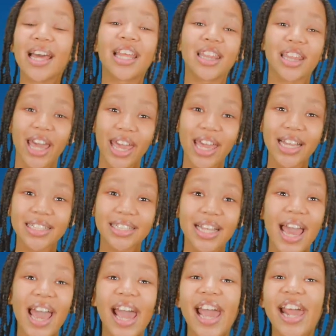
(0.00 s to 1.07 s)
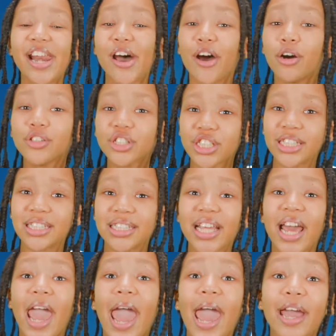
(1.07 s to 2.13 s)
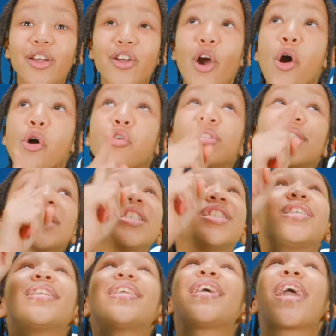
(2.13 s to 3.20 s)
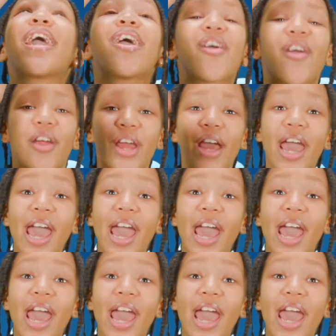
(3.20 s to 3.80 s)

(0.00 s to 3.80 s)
lakes, and oceans and goes into the air